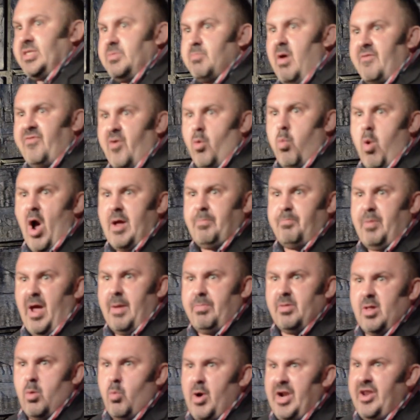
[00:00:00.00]
'cause it's meant for white
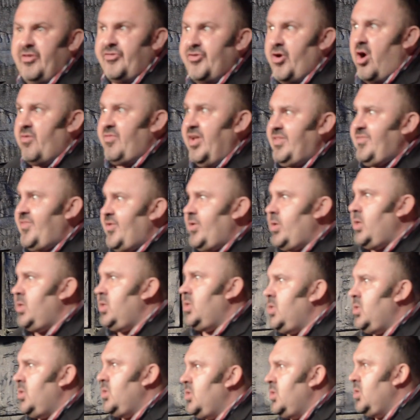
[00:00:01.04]
people and we deserve it.
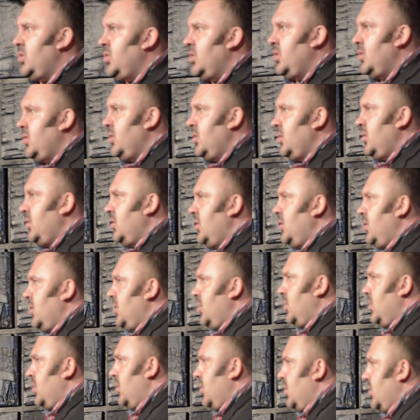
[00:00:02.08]

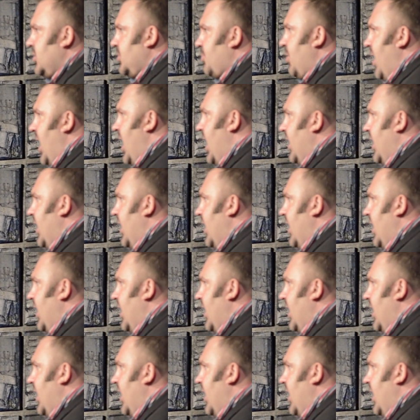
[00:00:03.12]
Let's be